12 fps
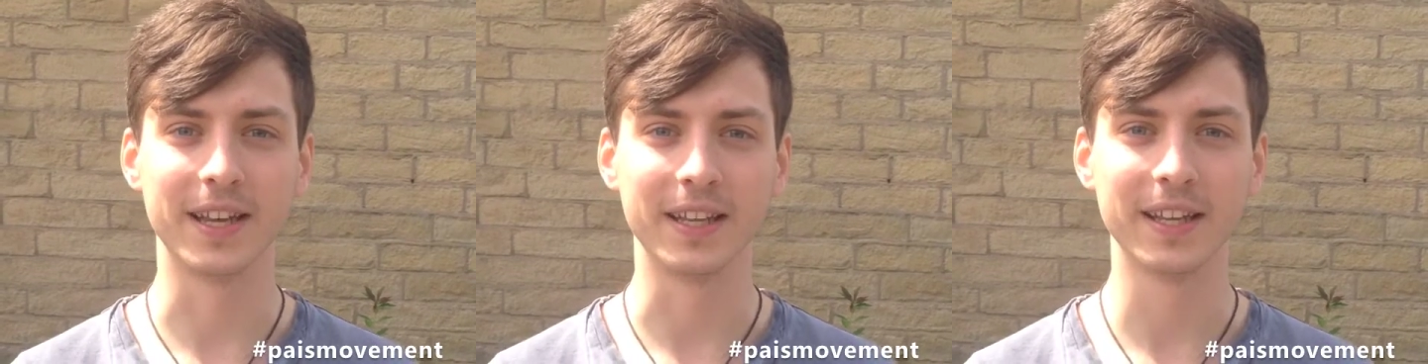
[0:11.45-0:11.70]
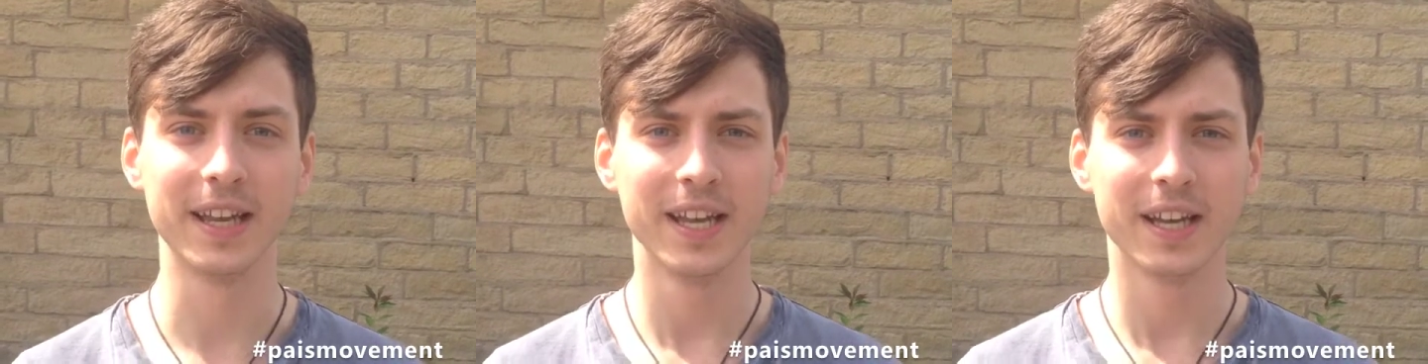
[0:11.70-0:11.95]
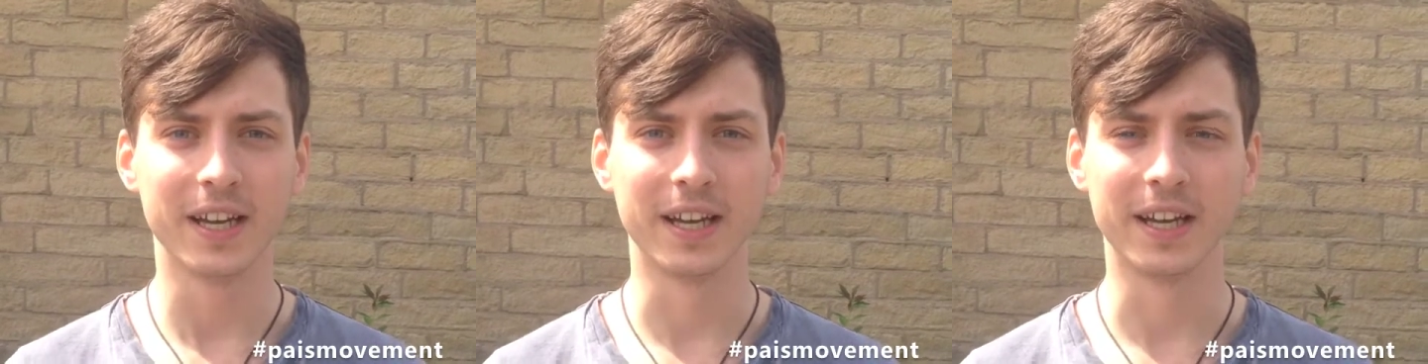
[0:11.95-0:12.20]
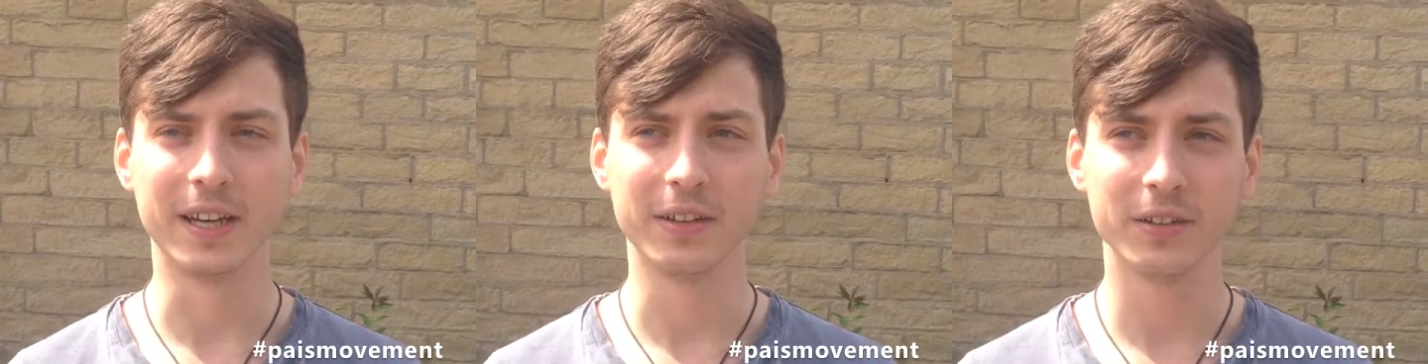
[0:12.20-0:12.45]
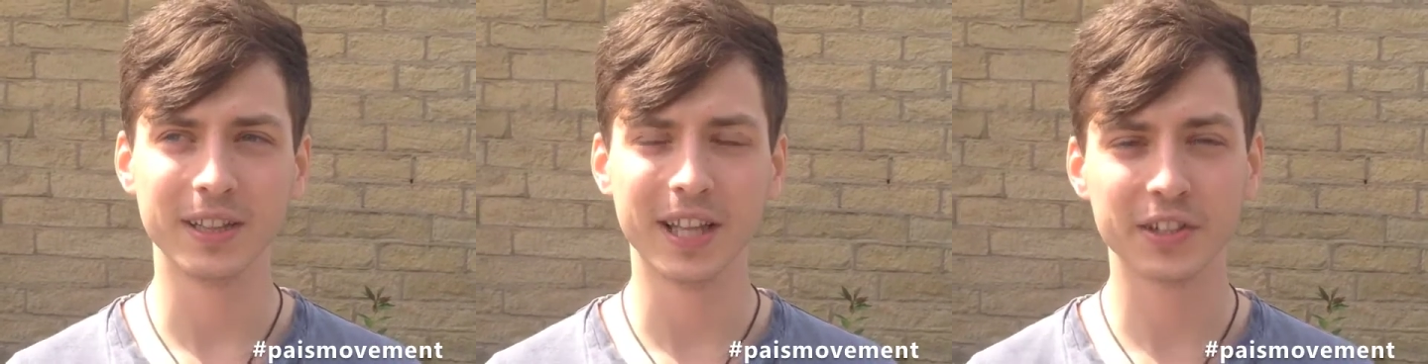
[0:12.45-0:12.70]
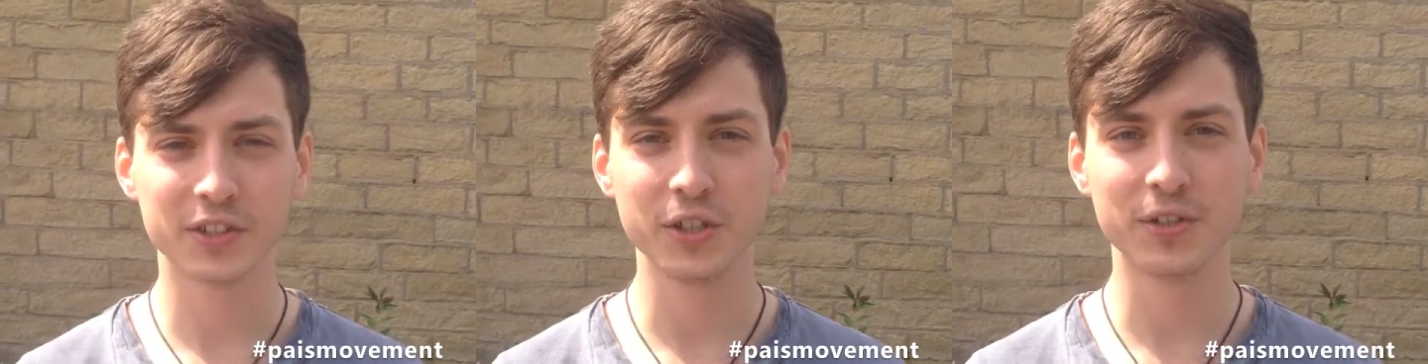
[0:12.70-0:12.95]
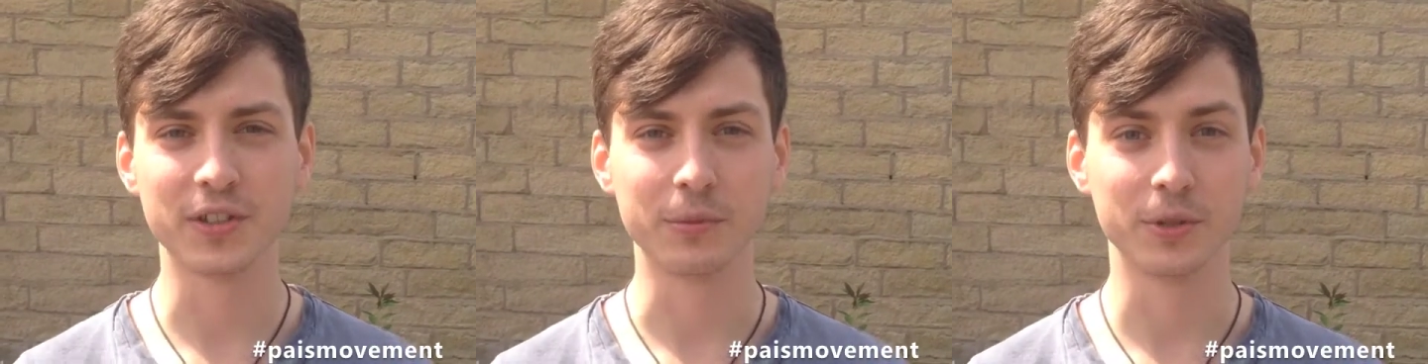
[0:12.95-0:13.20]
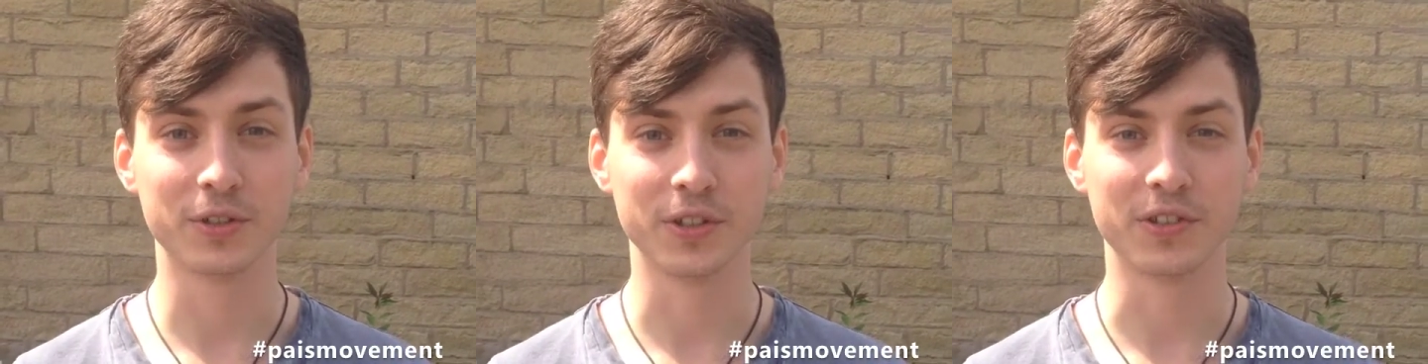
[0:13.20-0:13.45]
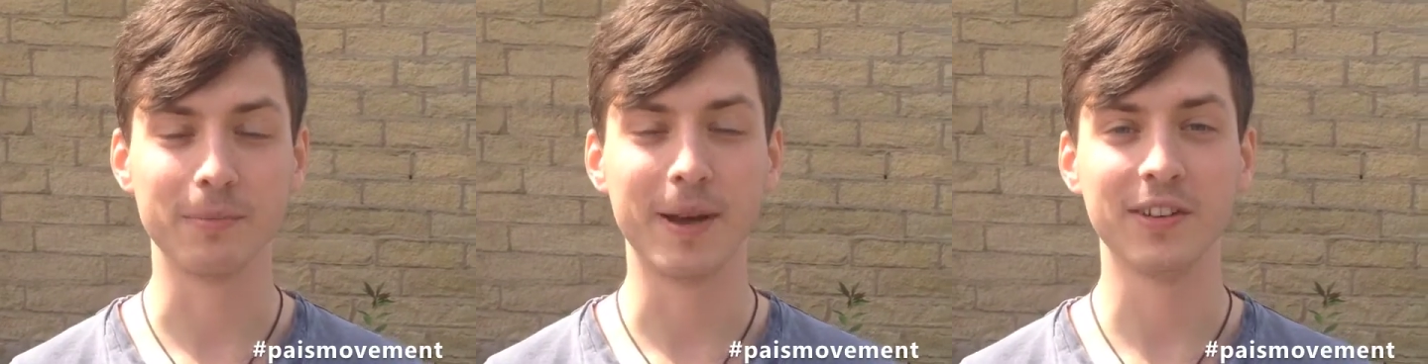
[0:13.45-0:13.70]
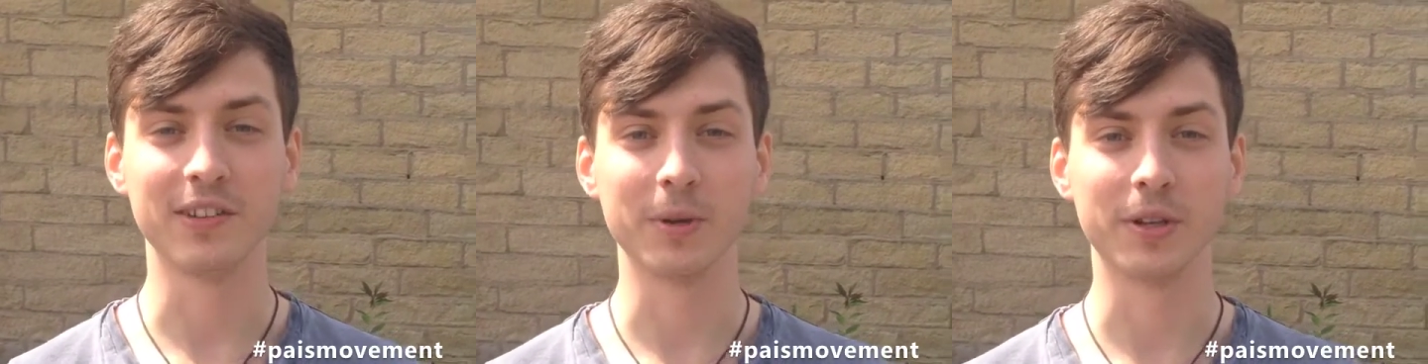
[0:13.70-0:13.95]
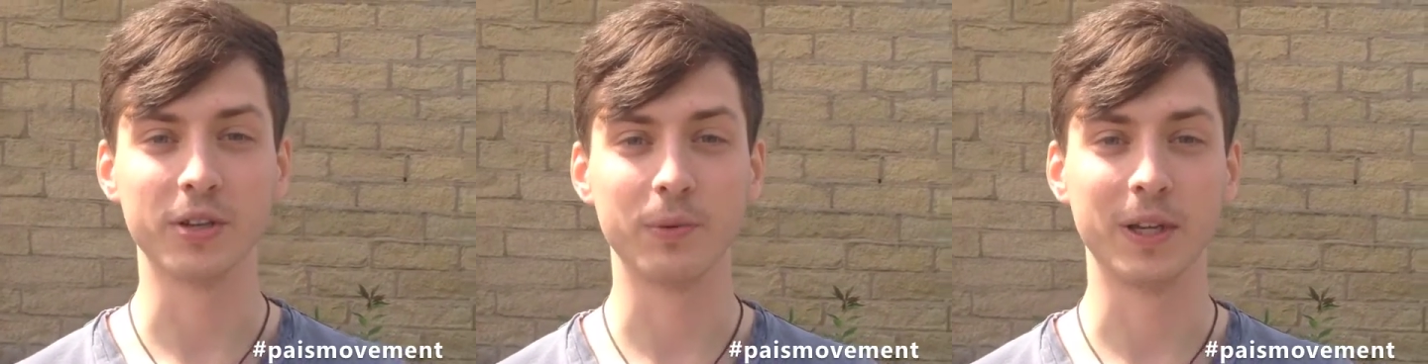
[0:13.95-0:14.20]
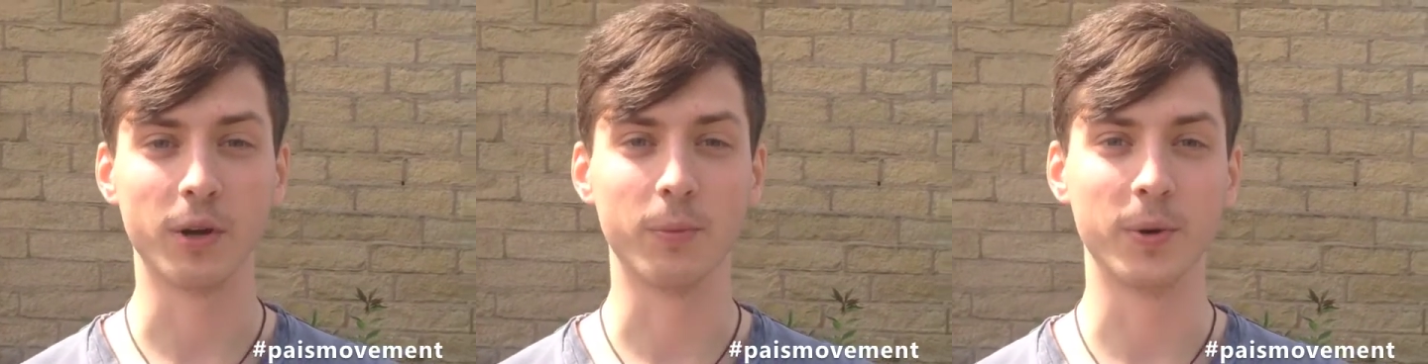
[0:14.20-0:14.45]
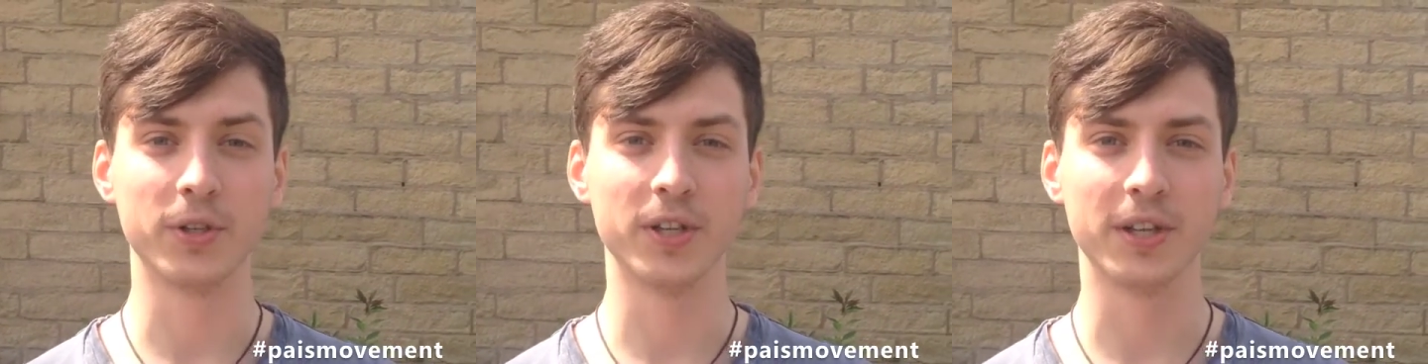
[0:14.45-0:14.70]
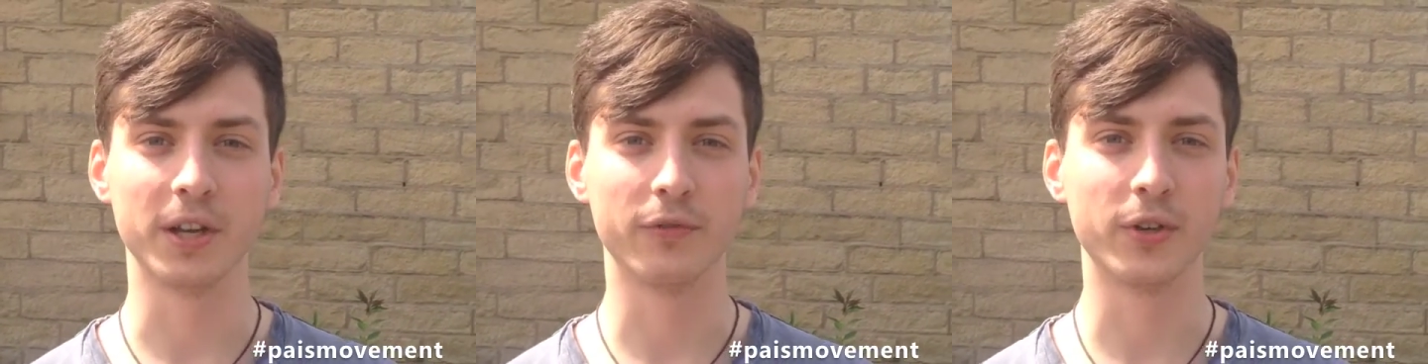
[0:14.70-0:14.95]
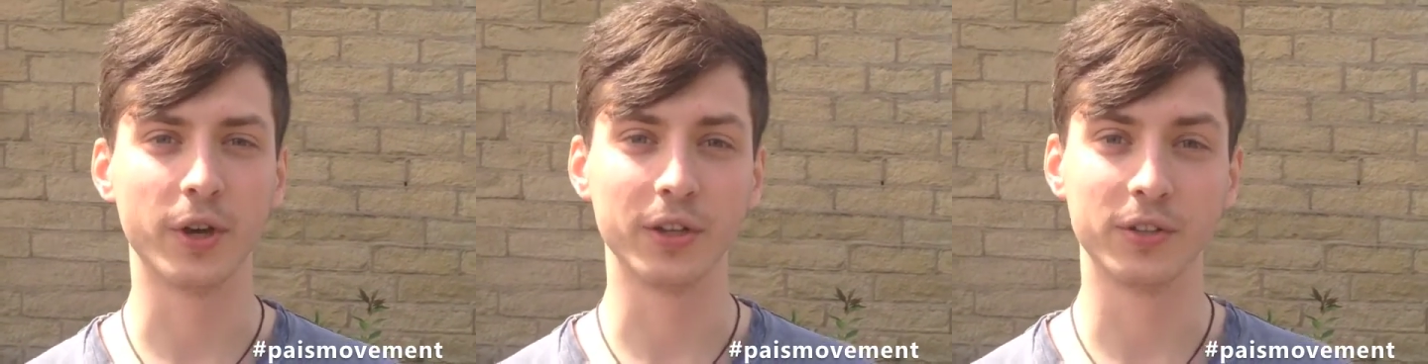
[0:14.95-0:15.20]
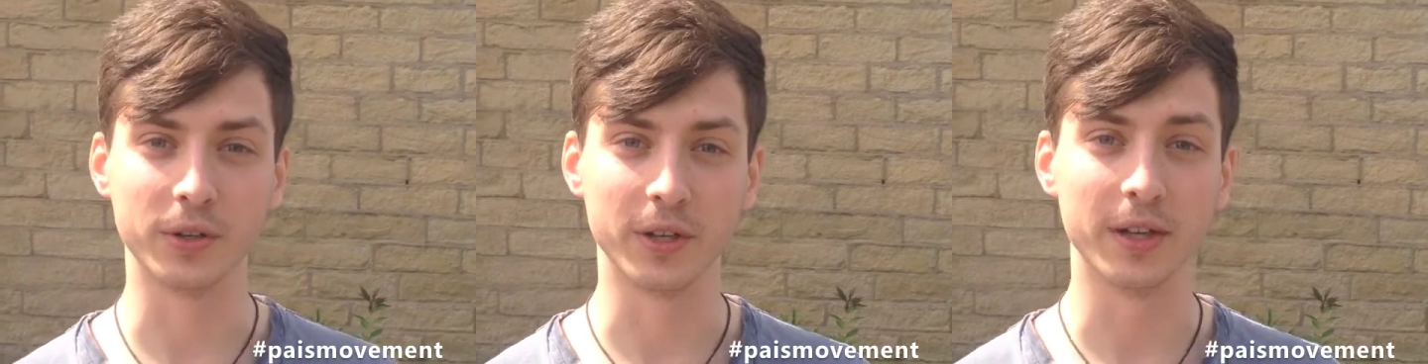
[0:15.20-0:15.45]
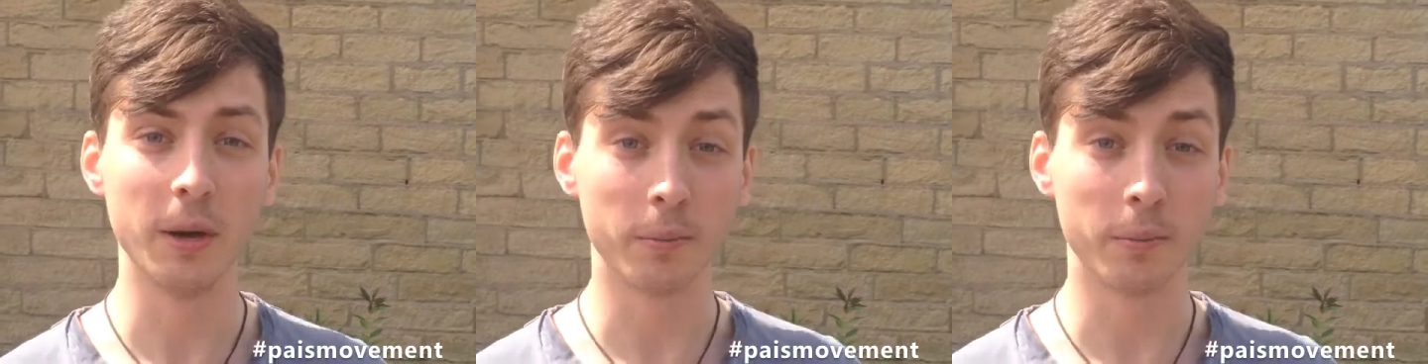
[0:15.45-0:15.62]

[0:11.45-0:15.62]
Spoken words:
And last Tuesday was just amazing because we had the opportunity of going to a